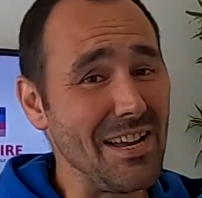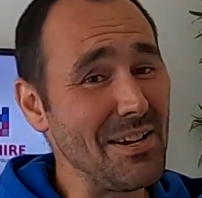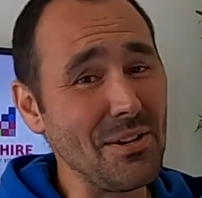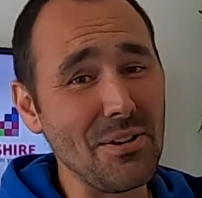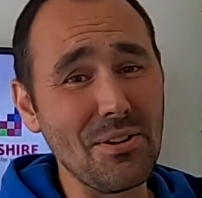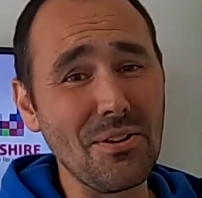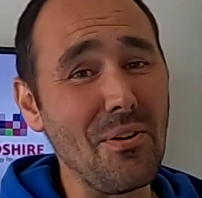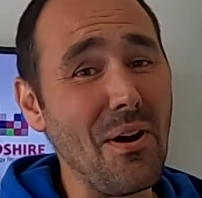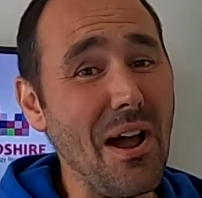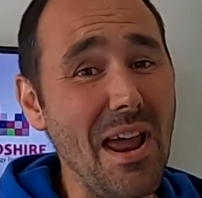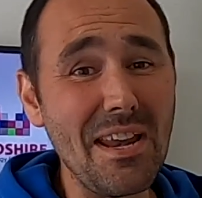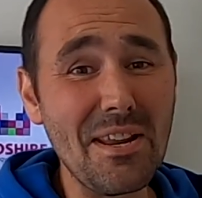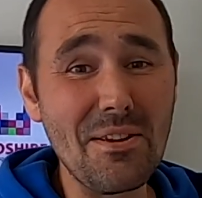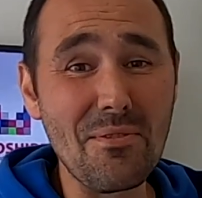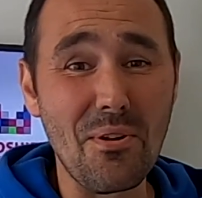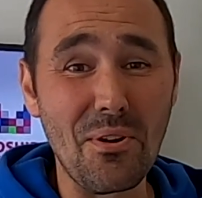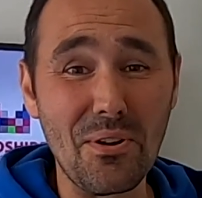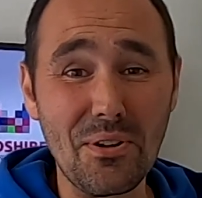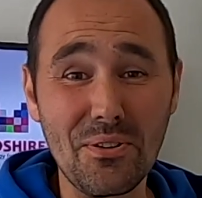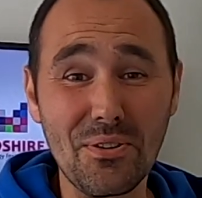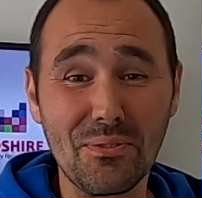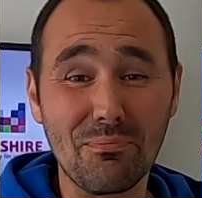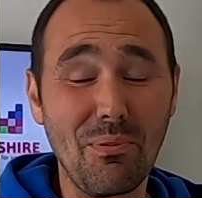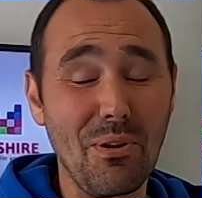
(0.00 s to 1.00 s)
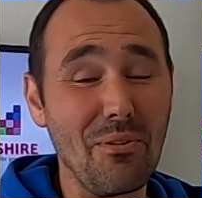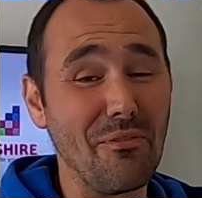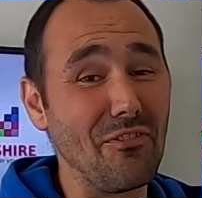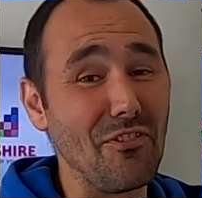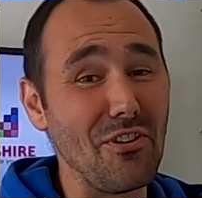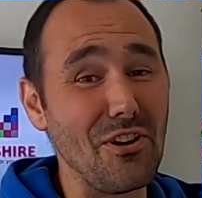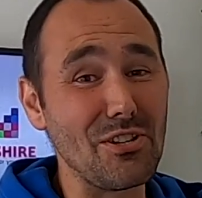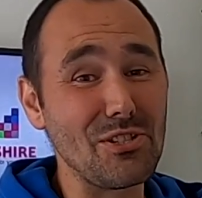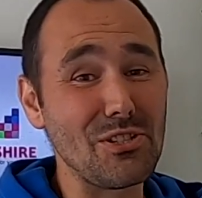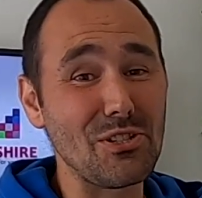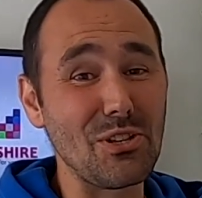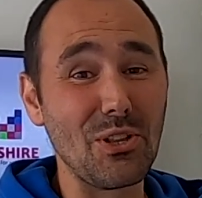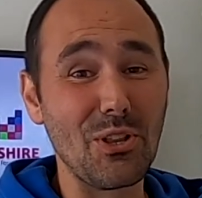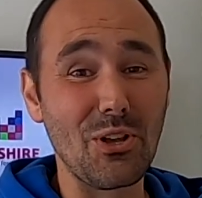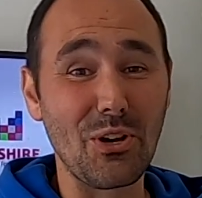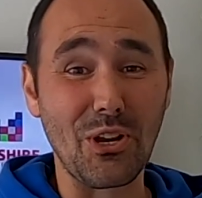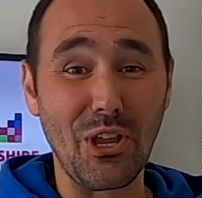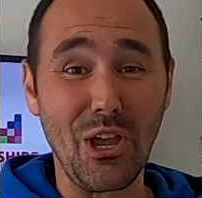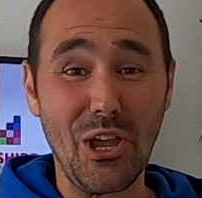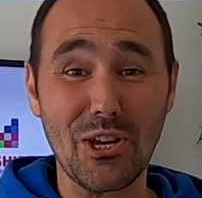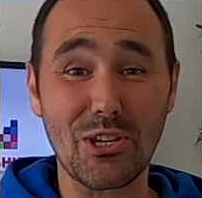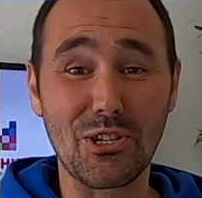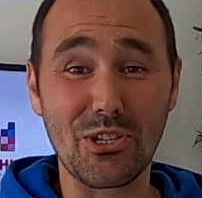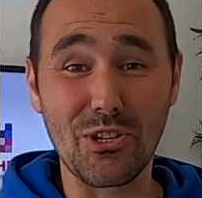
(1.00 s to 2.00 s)
I don't know anyone who prefers to
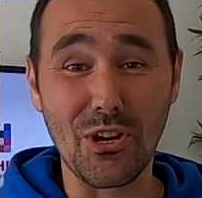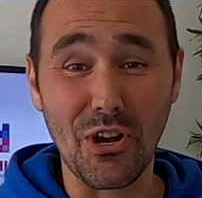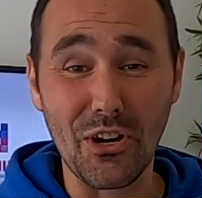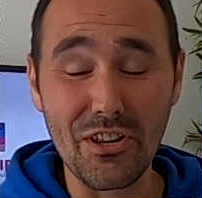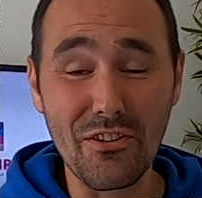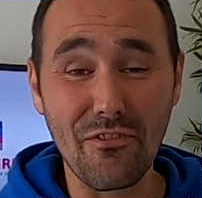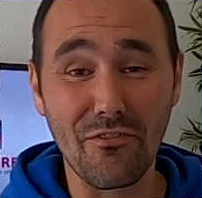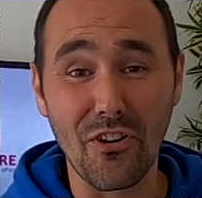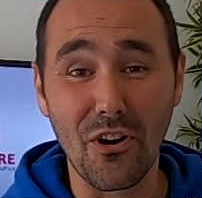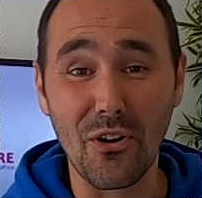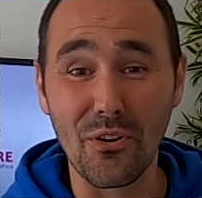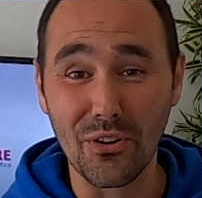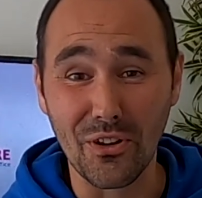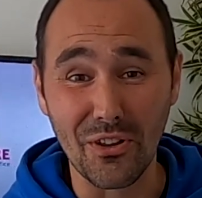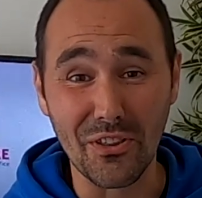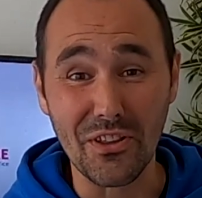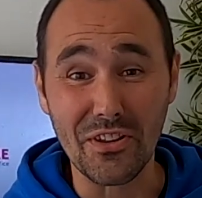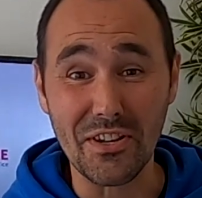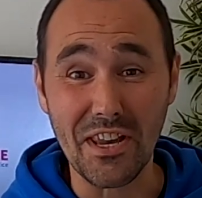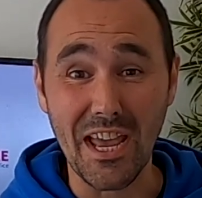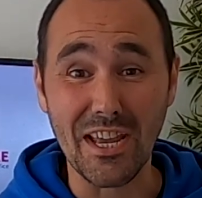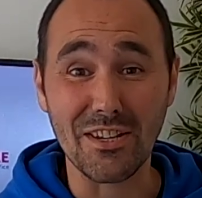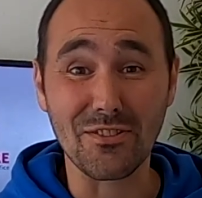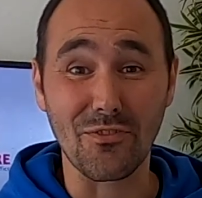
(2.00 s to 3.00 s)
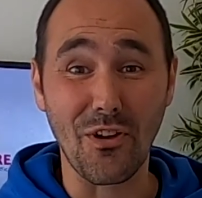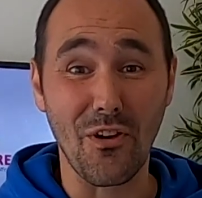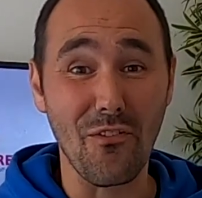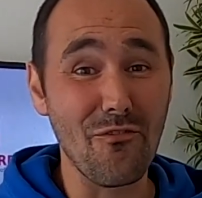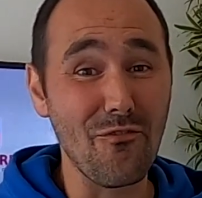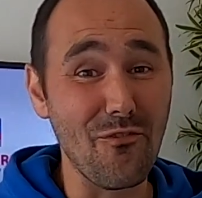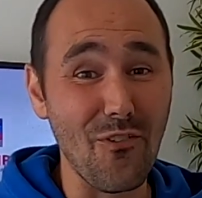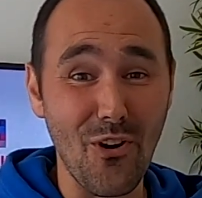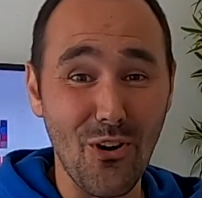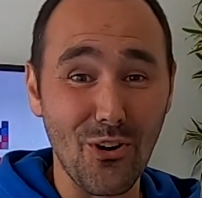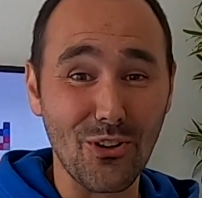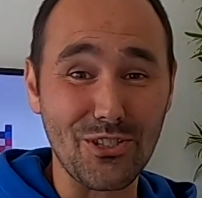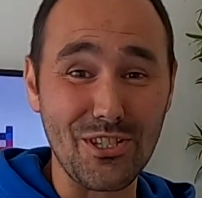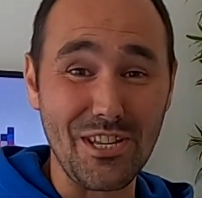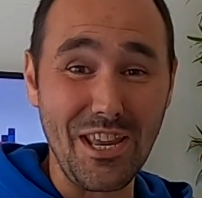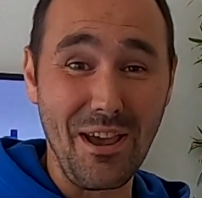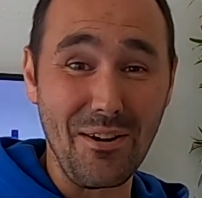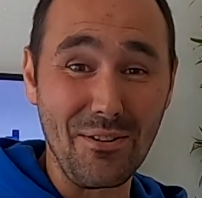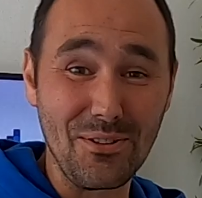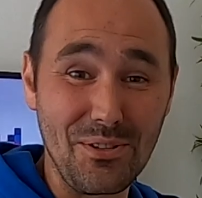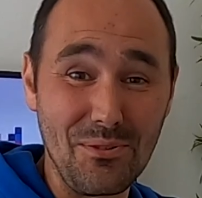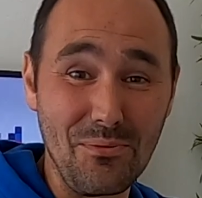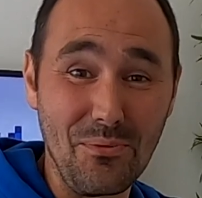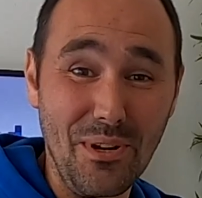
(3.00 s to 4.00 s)
look at a shoddy phone on the desk for 40
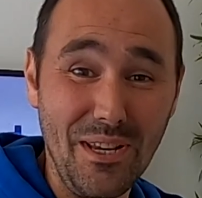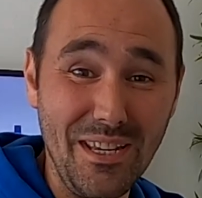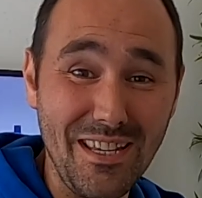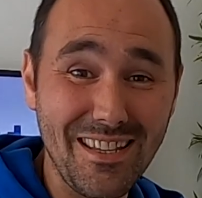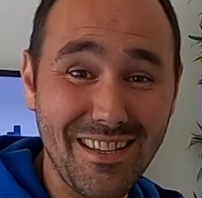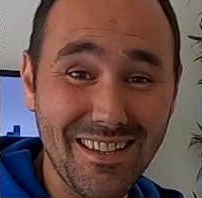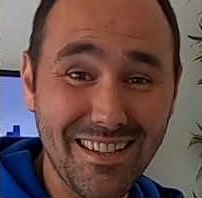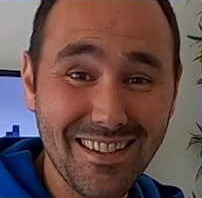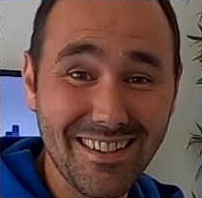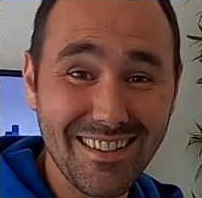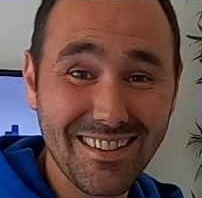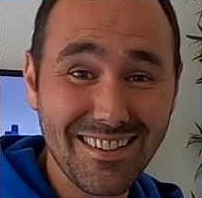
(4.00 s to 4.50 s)
hours a week.